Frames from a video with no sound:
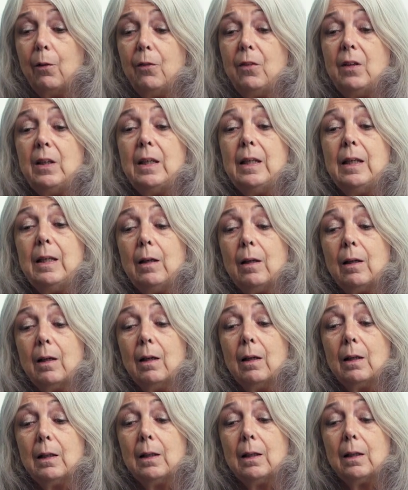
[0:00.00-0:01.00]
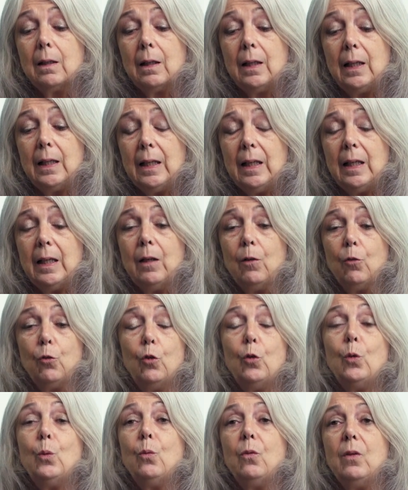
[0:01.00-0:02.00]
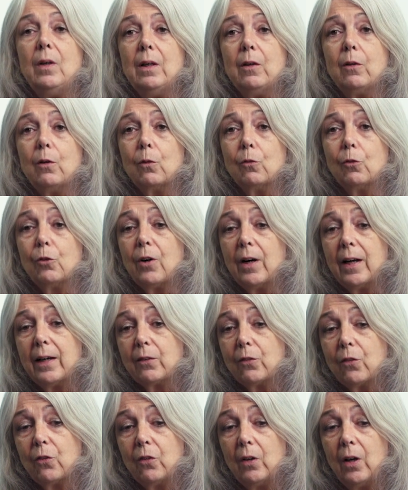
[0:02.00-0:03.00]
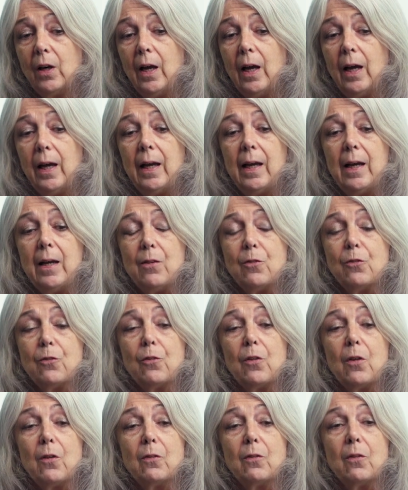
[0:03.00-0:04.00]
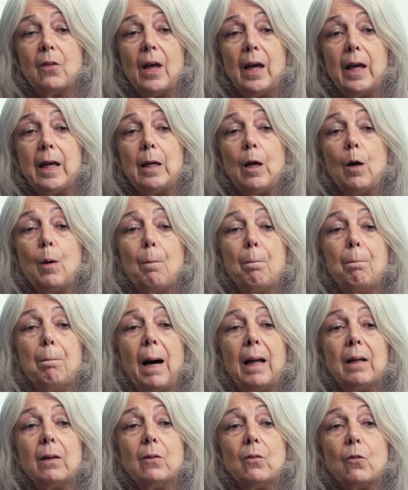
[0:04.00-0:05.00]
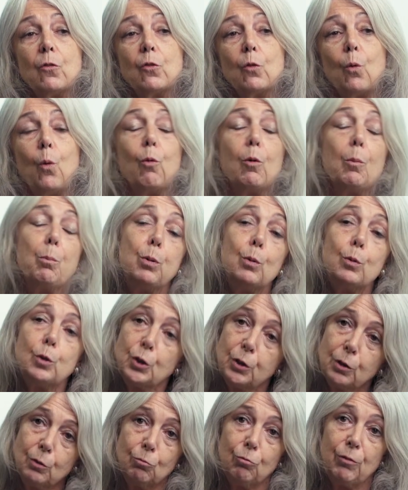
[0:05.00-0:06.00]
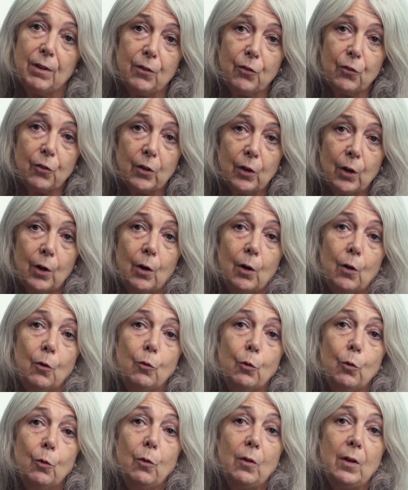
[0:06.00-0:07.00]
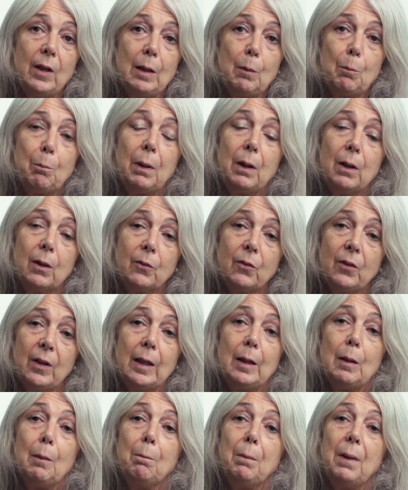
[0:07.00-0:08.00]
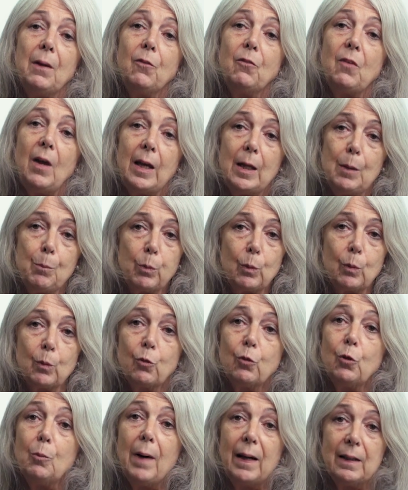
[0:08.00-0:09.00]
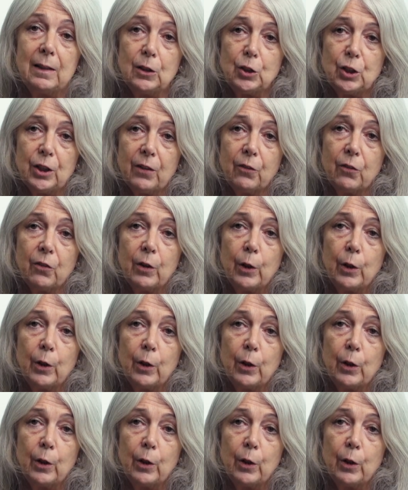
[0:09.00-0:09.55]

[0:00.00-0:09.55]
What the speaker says: The key to the contracts is that they balance or apportion risk to the party best able to manage it.